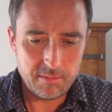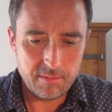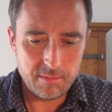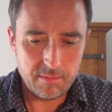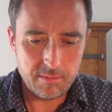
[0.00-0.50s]

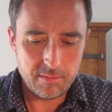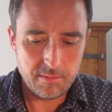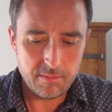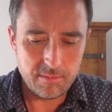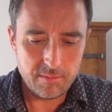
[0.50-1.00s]

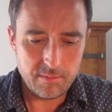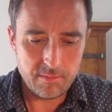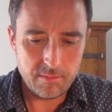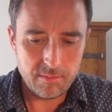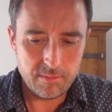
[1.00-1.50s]

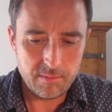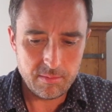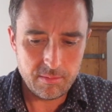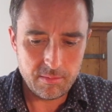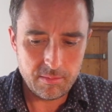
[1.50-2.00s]

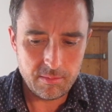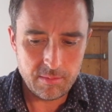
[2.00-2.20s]
(no one is talking)